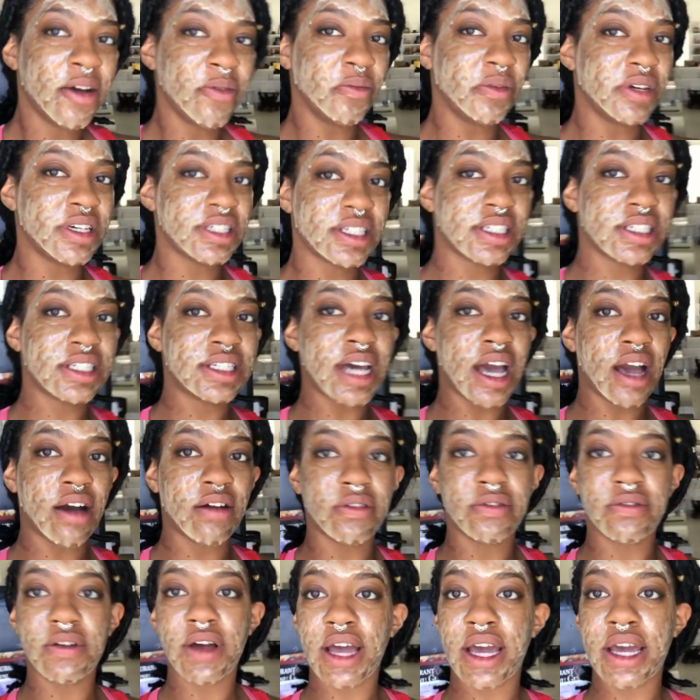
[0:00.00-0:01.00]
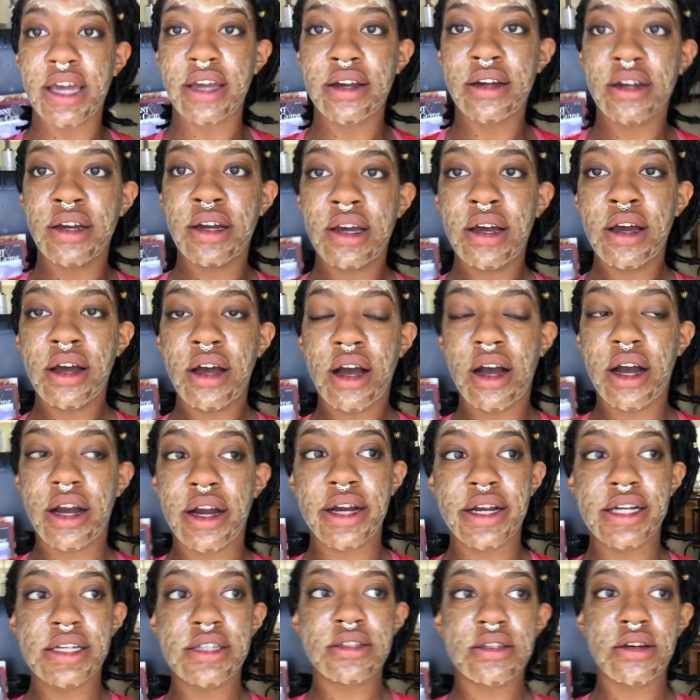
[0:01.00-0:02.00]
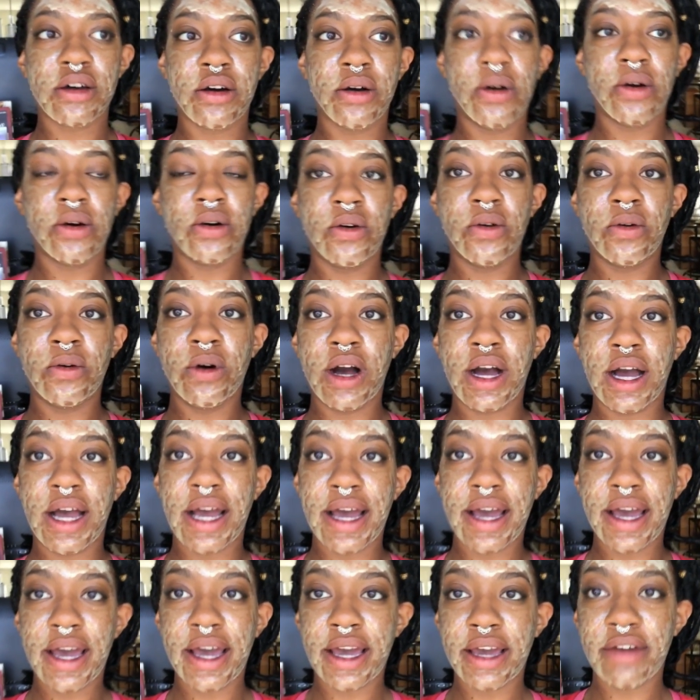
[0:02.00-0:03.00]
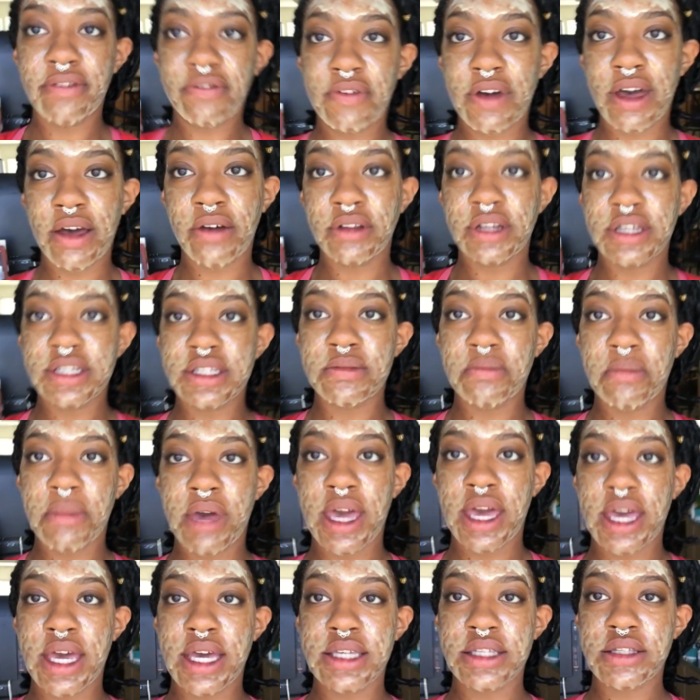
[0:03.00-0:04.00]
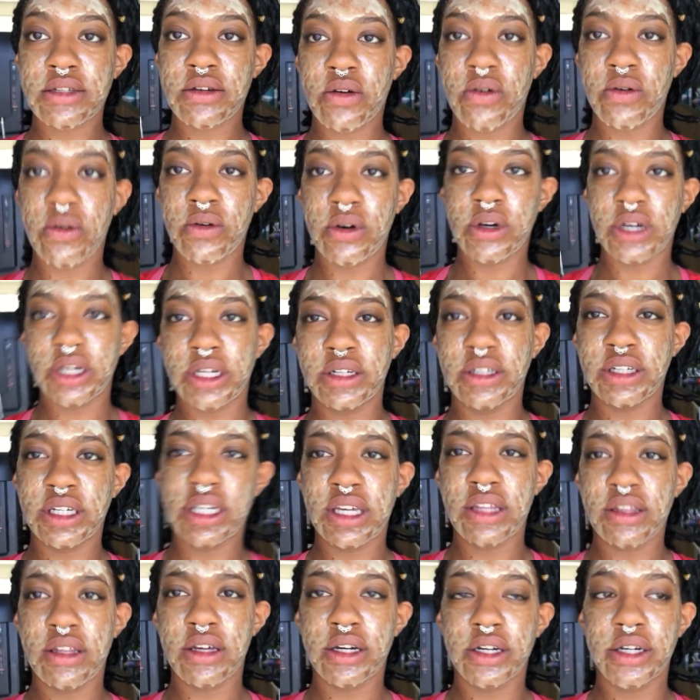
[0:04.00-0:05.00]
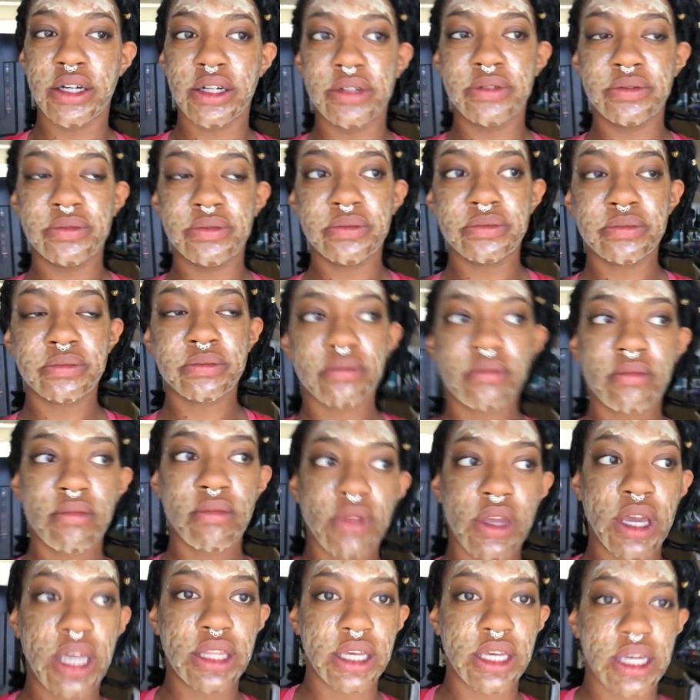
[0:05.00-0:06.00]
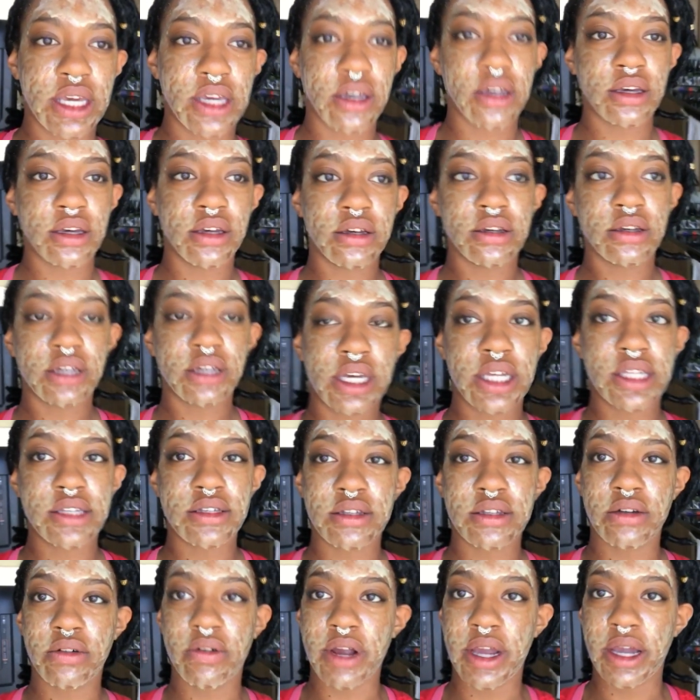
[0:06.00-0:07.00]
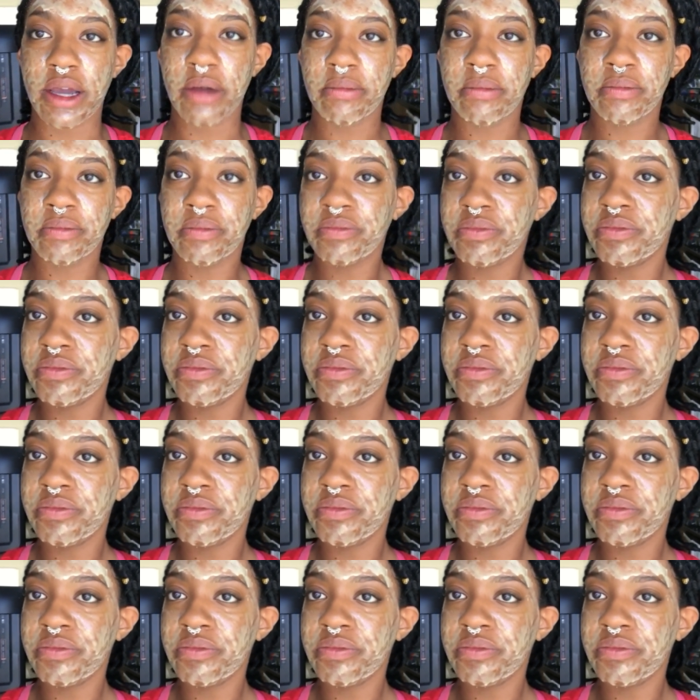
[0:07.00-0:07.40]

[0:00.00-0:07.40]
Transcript: Mrs. Doubtfire. All right, so I found this mask on either, I think, Instagram.